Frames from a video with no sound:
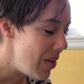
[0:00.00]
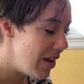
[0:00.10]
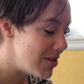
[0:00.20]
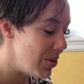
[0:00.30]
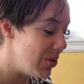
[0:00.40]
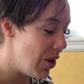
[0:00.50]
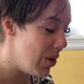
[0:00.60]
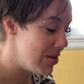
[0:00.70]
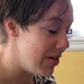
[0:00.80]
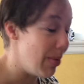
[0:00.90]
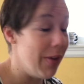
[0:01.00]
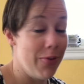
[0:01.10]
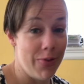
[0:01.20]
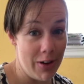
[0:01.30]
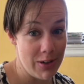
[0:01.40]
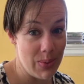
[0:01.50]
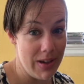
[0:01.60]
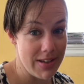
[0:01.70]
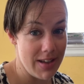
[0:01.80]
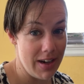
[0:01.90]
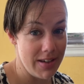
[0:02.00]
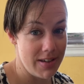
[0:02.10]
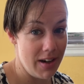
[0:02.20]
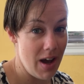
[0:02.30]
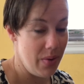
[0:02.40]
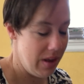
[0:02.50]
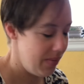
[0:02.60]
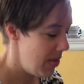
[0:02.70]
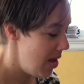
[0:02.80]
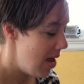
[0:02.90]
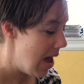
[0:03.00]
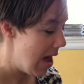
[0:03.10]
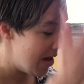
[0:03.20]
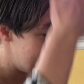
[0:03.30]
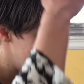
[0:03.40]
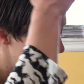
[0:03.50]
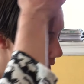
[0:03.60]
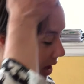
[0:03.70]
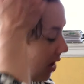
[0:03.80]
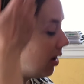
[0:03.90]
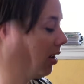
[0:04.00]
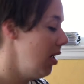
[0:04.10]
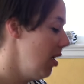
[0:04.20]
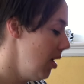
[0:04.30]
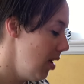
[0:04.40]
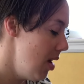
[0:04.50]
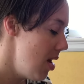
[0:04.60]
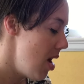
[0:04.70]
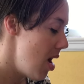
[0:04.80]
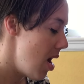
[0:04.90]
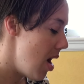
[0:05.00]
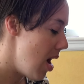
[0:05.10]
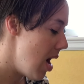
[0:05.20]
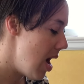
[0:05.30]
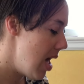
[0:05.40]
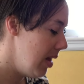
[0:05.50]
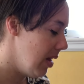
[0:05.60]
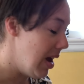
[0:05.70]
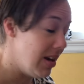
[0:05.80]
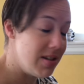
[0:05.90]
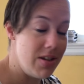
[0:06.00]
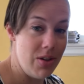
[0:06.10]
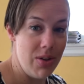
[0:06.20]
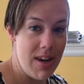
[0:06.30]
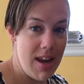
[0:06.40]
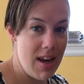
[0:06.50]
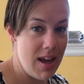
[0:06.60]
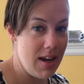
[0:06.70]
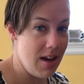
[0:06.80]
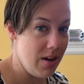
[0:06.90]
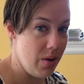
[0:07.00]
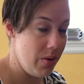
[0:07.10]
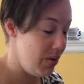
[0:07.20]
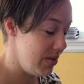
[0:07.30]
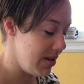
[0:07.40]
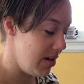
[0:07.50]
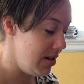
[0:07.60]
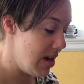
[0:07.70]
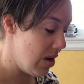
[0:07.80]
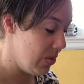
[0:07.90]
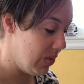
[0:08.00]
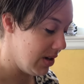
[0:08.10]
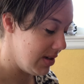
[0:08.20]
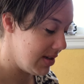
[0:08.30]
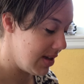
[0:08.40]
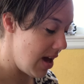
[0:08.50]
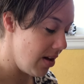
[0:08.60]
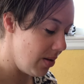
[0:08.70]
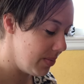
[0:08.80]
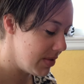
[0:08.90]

So those are my first ones that I start out with. After that, I like to do ni ne na no nu's on a downward scale.